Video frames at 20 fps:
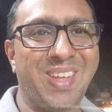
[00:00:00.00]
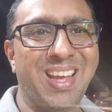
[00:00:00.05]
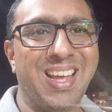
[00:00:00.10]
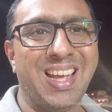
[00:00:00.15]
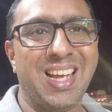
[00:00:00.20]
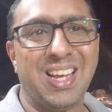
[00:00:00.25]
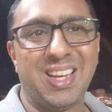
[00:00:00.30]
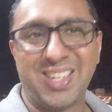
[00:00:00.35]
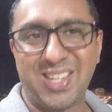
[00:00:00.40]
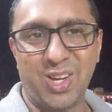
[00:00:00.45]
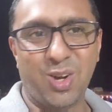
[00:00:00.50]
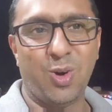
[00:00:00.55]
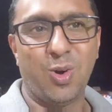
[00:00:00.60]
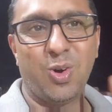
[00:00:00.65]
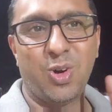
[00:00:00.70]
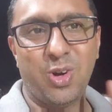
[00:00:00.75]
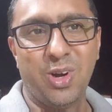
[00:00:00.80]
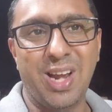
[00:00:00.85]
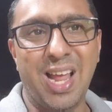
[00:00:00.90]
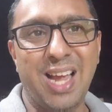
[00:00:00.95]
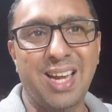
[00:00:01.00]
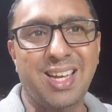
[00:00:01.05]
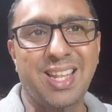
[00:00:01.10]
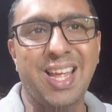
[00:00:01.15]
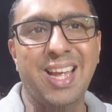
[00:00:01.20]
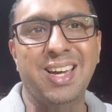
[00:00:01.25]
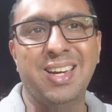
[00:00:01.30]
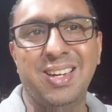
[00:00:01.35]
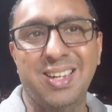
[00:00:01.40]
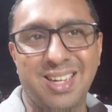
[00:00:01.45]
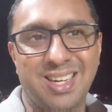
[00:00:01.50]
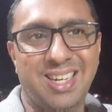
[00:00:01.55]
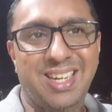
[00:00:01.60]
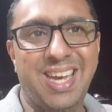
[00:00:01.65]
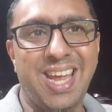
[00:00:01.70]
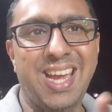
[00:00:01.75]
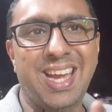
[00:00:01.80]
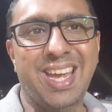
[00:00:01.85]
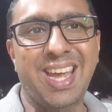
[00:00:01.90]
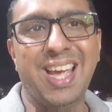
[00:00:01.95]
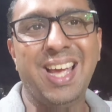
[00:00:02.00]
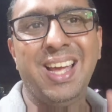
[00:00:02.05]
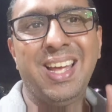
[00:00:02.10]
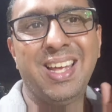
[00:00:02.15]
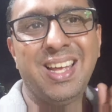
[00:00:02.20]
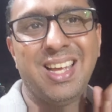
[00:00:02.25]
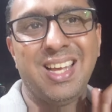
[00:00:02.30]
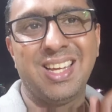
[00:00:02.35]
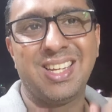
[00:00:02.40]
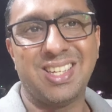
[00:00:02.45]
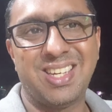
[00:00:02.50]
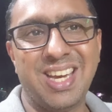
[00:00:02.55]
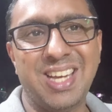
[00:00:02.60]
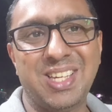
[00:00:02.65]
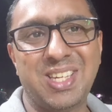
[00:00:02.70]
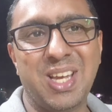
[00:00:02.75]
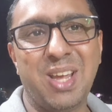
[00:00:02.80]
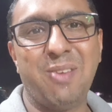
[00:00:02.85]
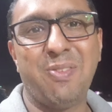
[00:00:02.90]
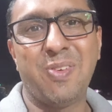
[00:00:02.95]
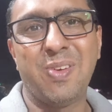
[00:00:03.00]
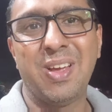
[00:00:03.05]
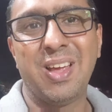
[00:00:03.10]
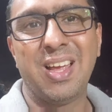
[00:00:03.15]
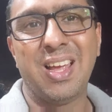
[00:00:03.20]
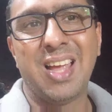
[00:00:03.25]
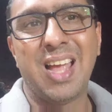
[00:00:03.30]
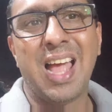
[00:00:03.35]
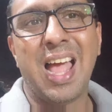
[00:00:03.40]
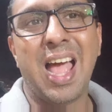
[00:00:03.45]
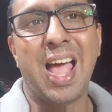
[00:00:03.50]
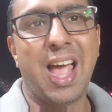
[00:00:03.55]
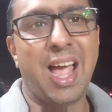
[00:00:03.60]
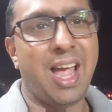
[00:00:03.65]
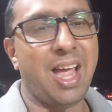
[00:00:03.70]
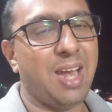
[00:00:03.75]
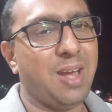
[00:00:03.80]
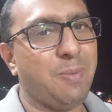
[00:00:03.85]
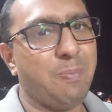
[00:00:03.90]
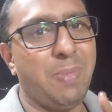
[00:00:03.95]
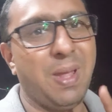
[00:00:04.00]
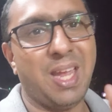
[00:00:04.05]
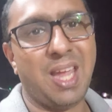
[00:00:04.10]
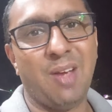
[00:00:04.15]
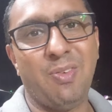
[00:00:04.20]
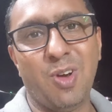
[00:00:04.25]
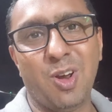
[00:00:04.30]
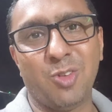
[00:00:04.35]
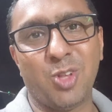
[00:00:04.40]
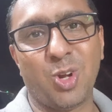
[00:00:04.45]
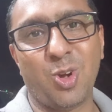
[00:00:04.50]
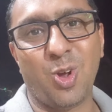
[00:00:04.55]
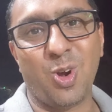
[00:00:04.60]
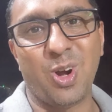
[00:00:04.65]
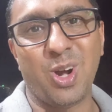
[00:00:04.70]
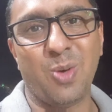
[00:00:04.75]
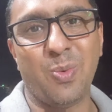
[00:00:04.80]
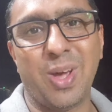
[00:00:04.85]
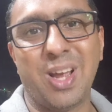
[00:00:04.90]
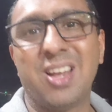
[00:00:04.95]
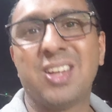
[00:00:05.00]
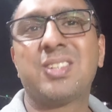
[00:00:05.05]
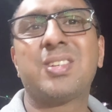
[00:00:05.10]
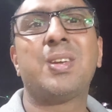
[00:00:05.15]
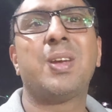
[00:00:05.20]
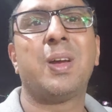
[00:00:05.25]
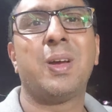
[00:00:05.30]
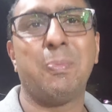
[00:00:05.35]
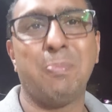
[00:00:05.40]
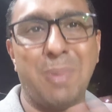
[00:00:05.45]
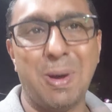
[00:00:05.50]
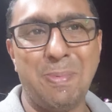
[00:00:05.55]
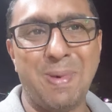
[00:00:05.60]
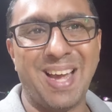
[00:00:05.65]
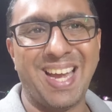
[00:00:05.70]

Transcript: So good night then. Take care, stay safe, and be careful of the coronavirus. Bye bye.